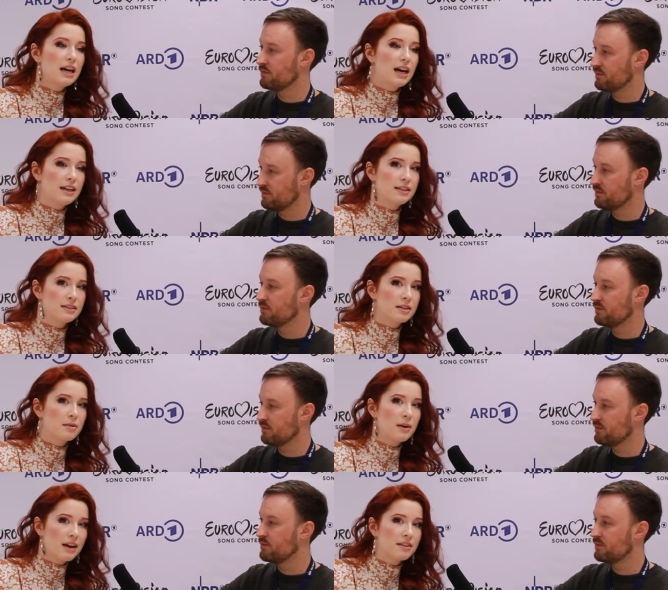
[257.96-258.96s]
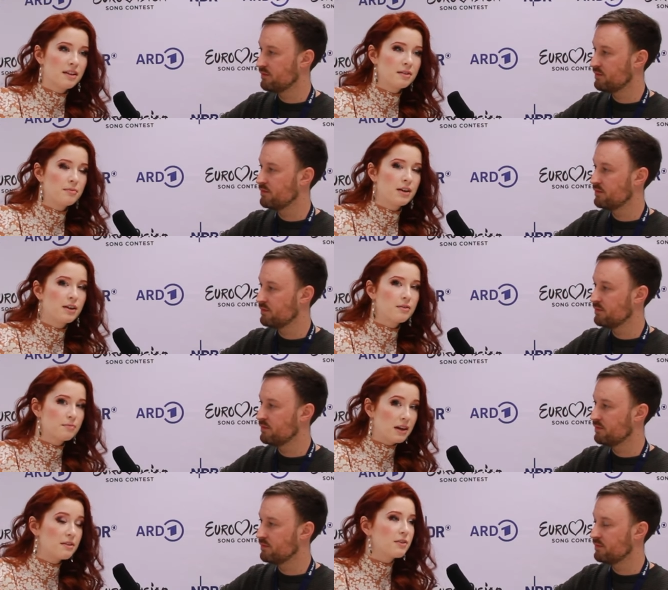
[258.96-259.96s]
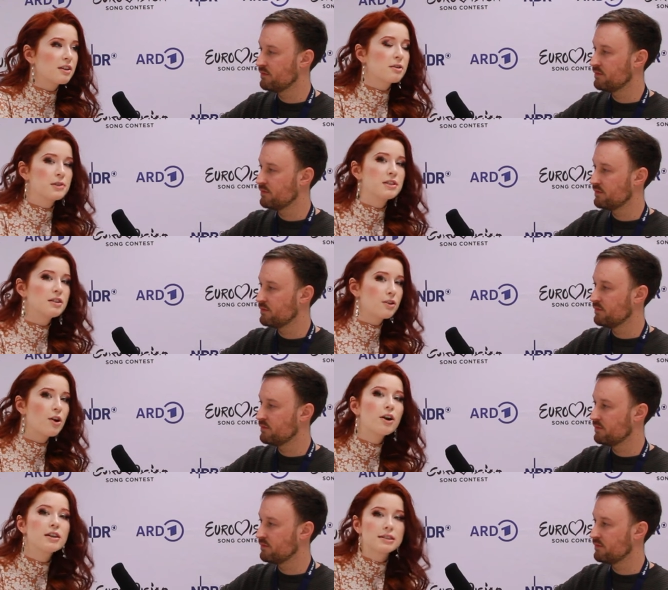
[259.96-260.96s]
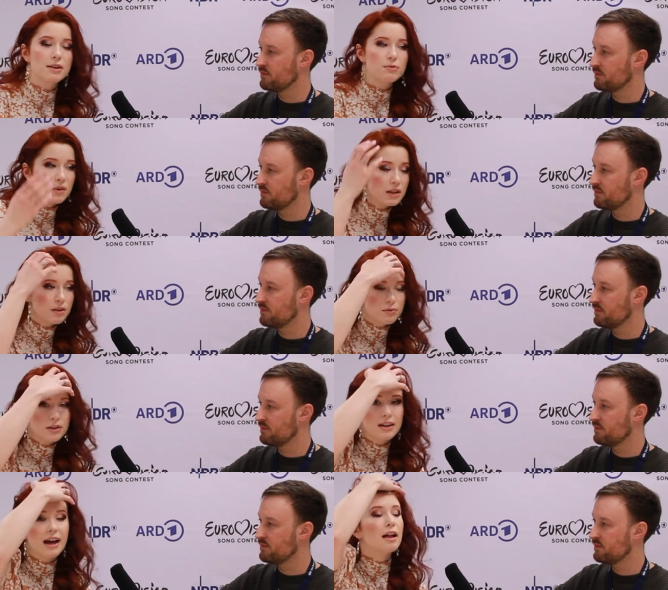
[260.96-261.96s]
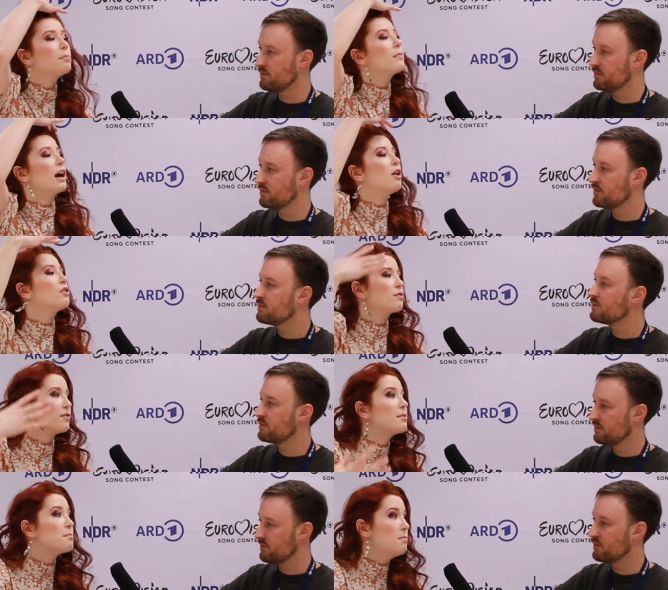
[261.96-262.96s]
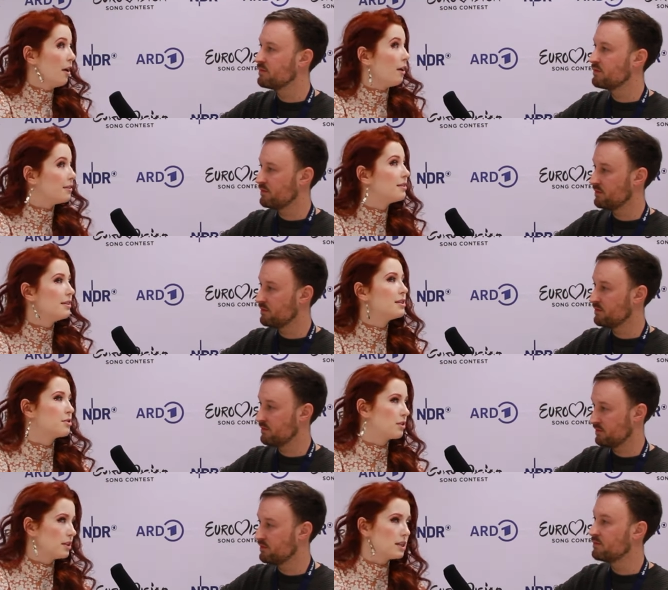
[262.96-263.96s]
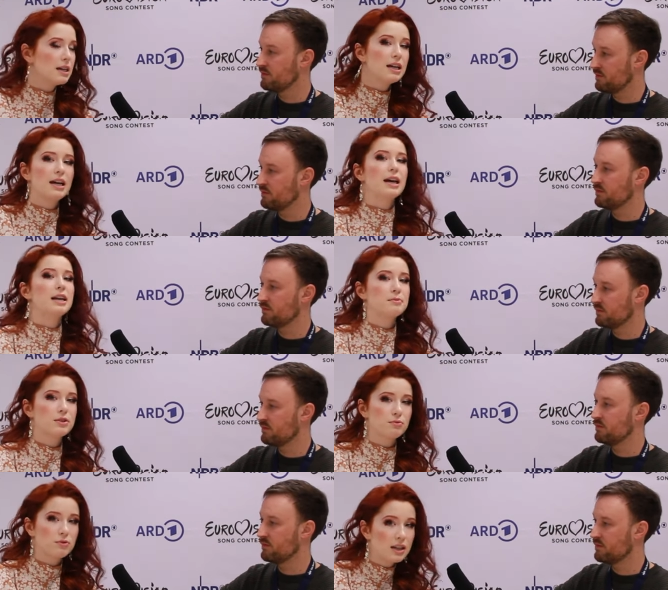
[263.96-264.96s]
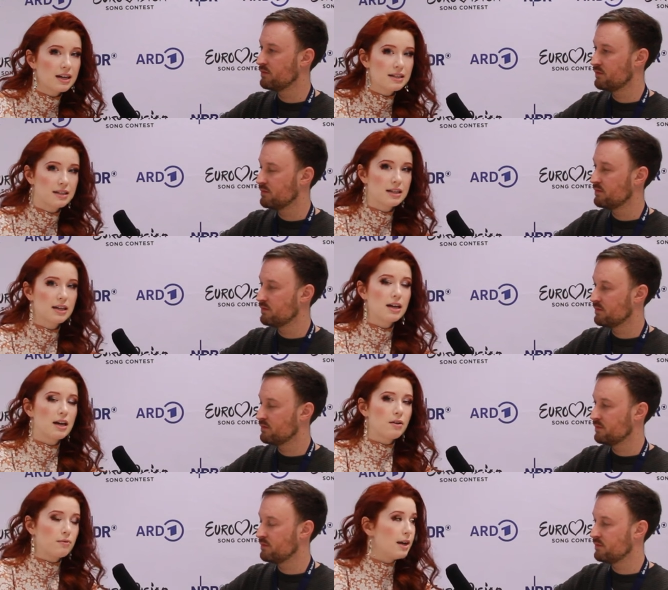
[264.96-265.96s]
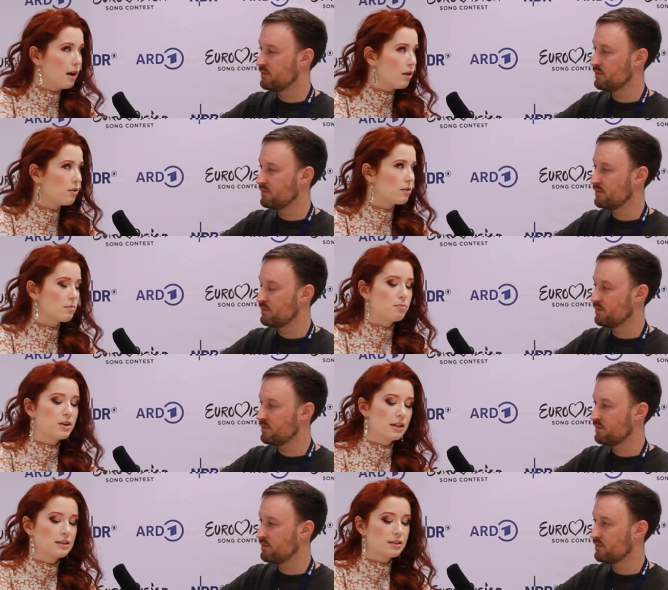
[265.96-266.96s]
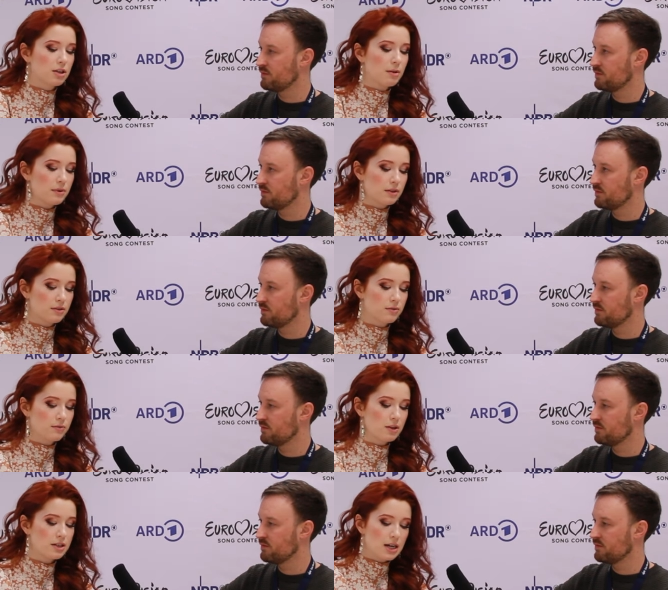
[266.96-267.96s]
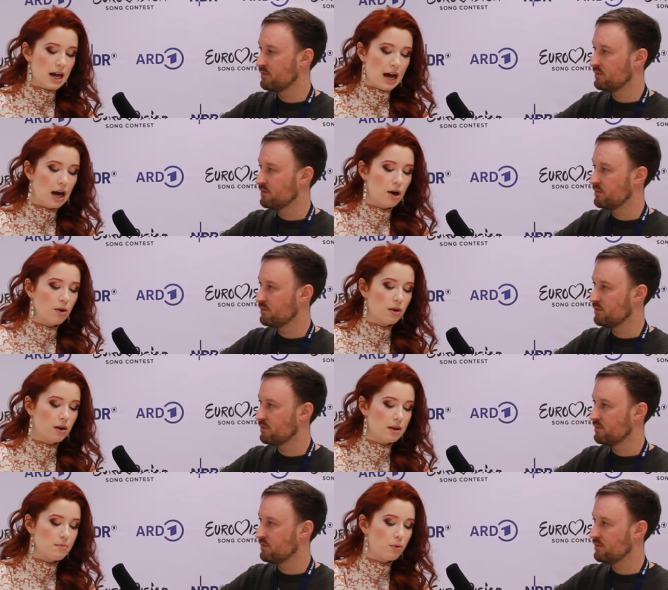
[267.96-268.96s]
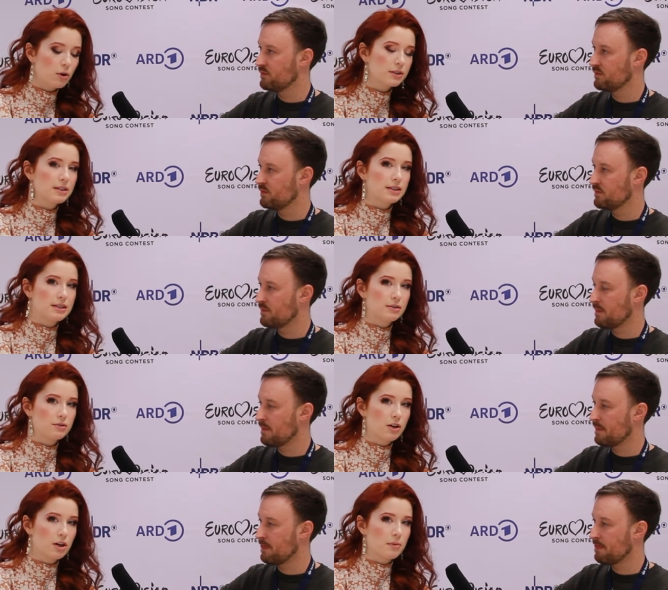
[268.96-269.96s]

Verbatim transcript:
Speaker 1: And back then, my fan community, the Guardians, they really, really helped me out of the mud, literally. And I'm just realizing now, bringing this topic to the front, how important it is to talk